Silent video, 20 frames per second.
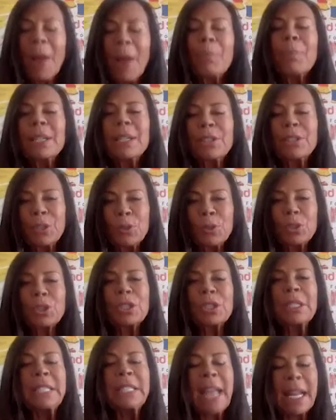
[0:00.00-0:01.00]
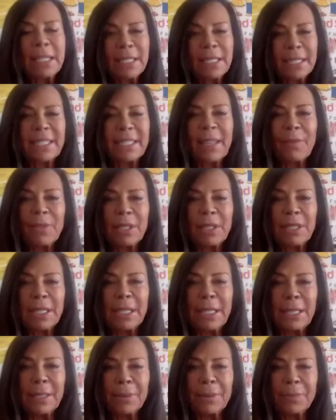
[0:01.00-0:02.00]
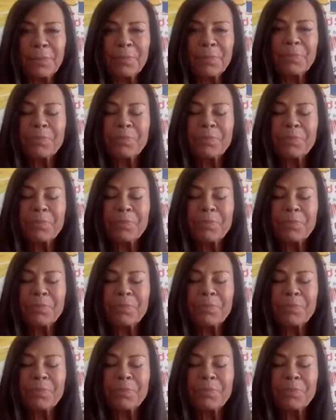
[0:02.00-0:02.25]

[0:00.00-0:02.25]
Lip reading: But it's usually 10 to 17.